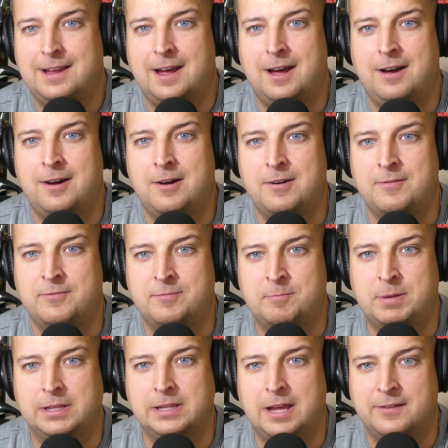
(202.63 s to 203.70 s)
of
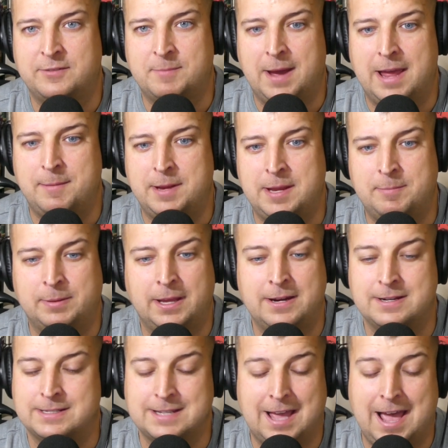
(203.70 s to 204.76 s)
beloved Miami Heat
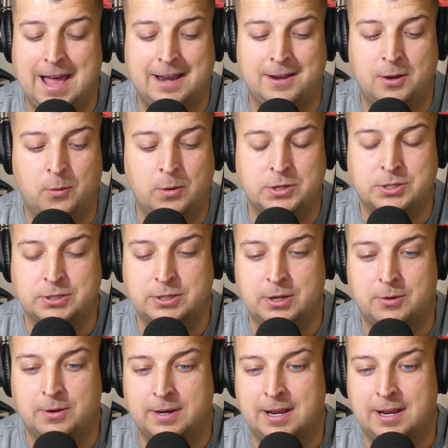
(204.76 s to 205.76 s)
players, I don't know what you're doing.